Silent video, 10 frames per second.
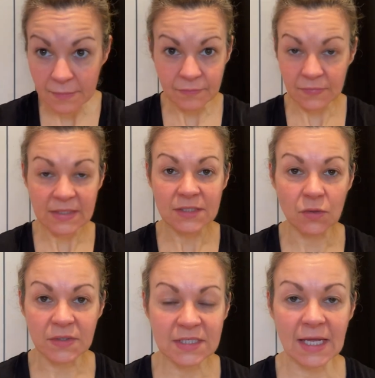it's
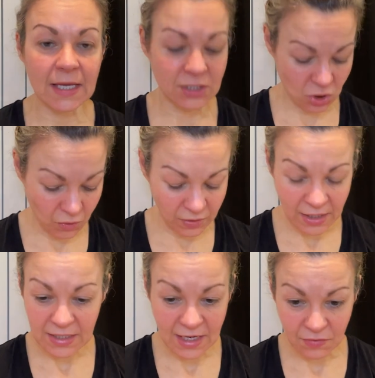not sticking at all,
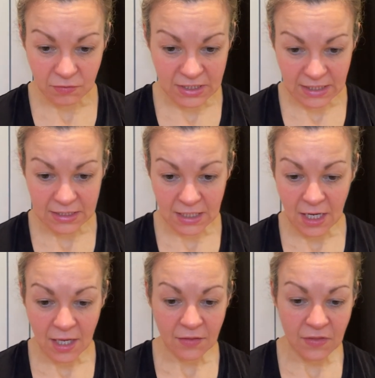and neither did
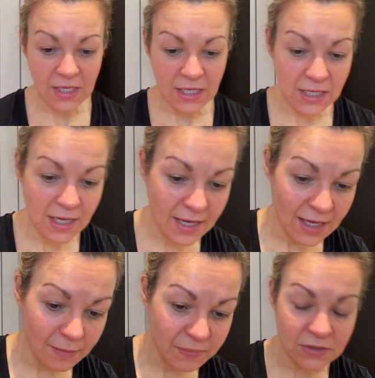the
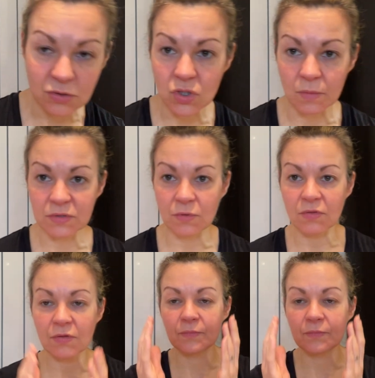Peter Thomas Roth.